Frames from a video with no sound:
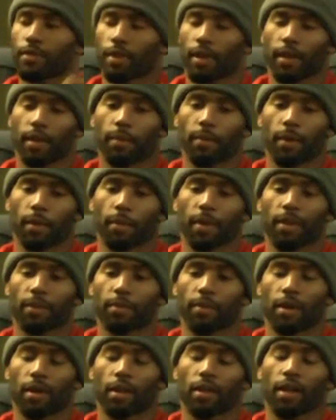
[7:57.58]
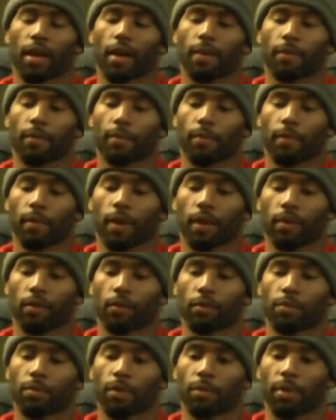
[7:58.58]
a
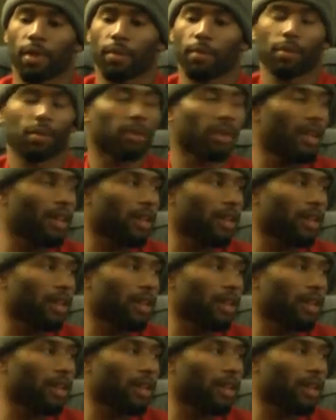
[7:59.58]
group of people,